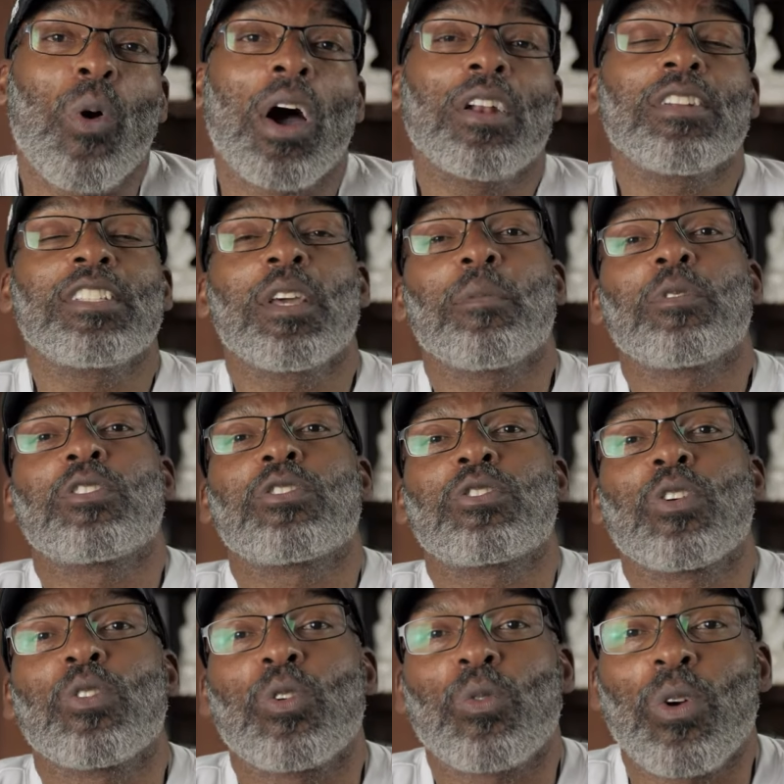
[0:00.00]
water temperature's
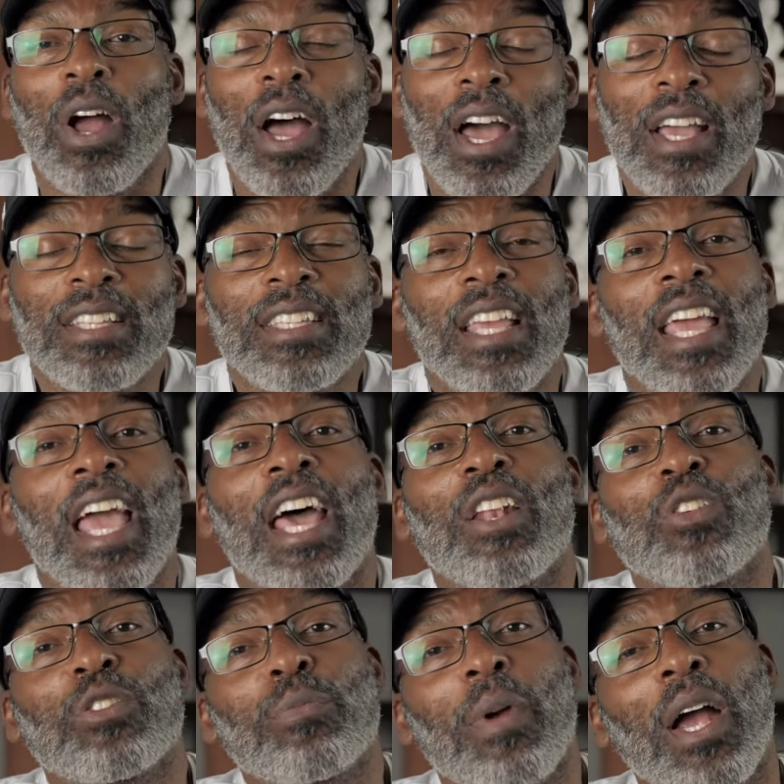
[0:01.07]
on the rise and
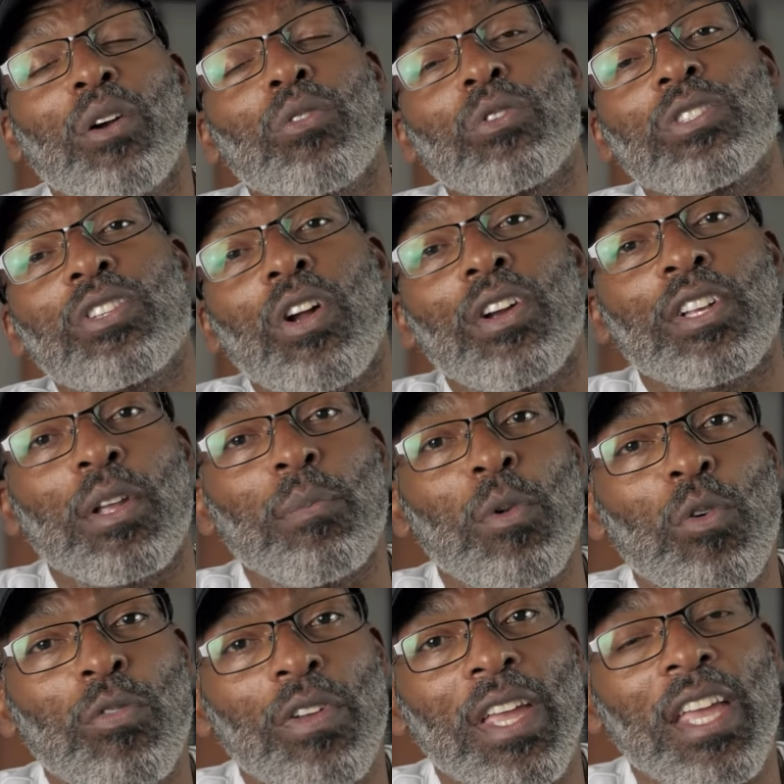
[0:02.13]
those mackerel starting to
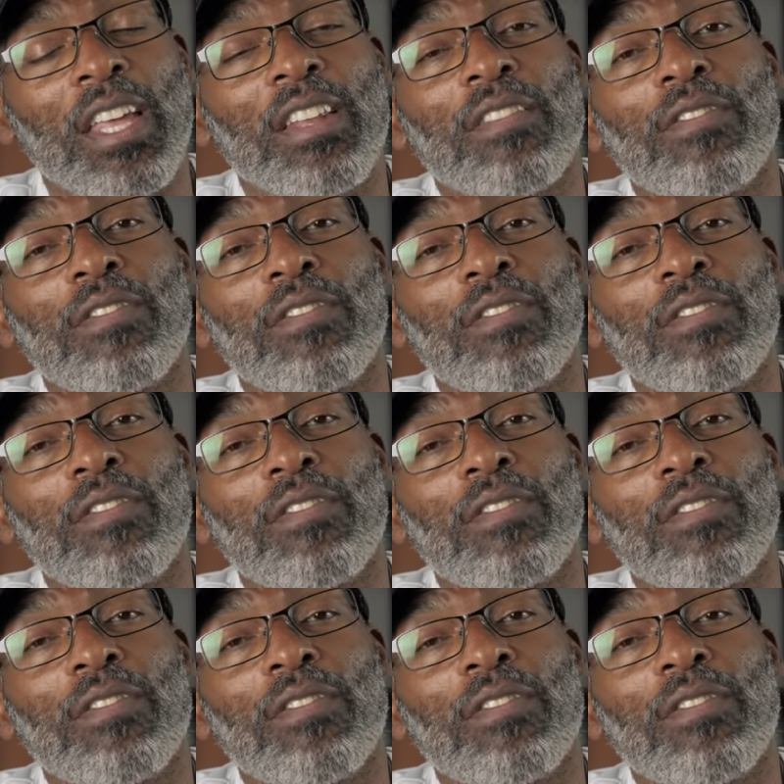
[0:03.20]
move in